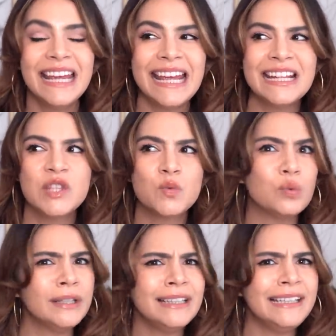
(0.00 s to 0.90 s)
It's
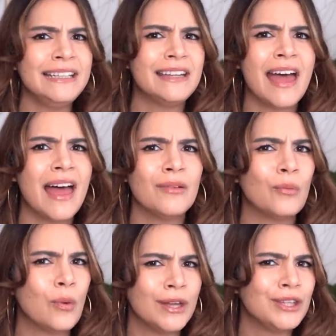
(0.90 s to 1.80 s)
really not
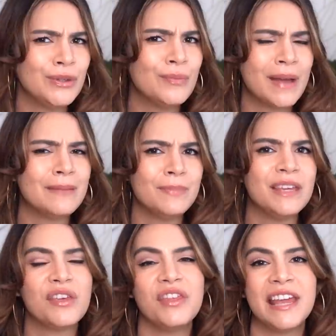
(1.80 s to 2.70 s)
what you might
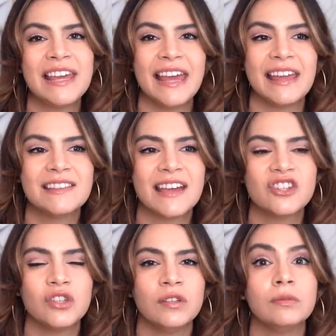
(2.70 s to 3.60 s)
be thinking. It's
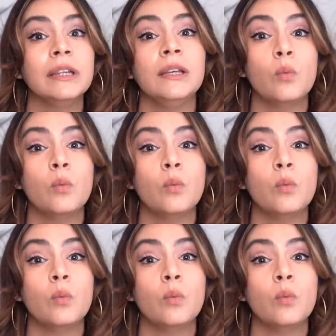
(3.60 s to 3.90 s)
actually really